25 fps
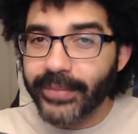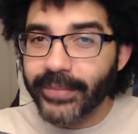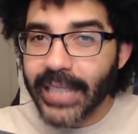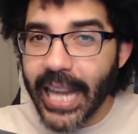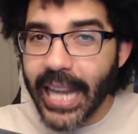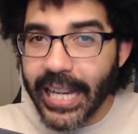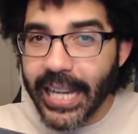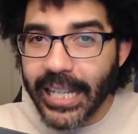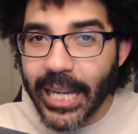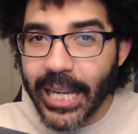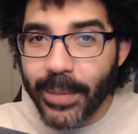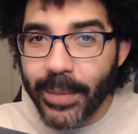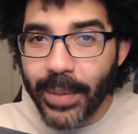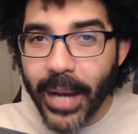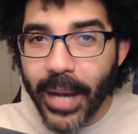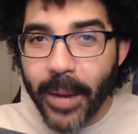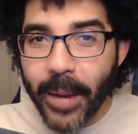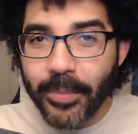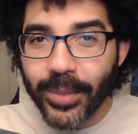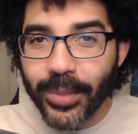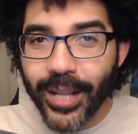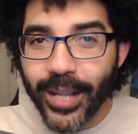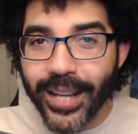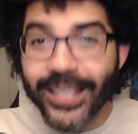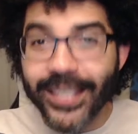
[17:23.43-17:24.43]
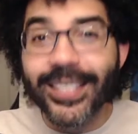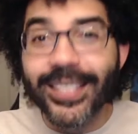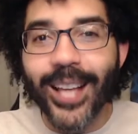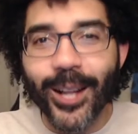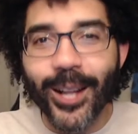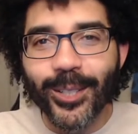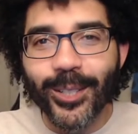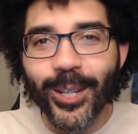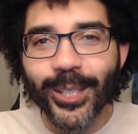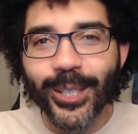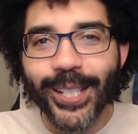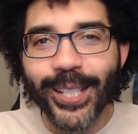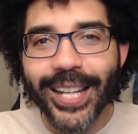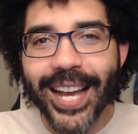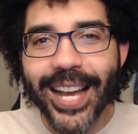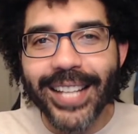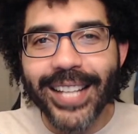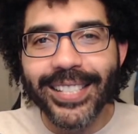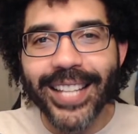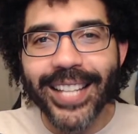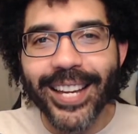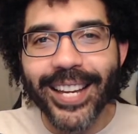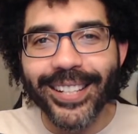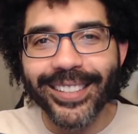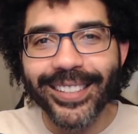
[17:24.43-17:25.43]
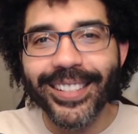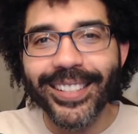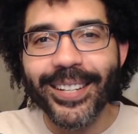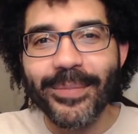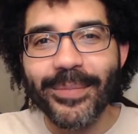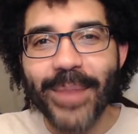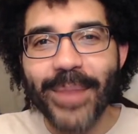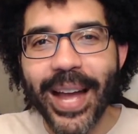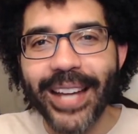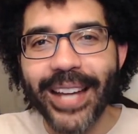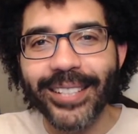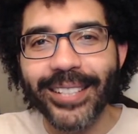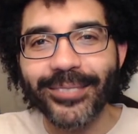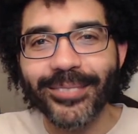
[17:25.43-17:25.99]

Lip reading: And keep it A+. I'll talk to you guys later. Bye.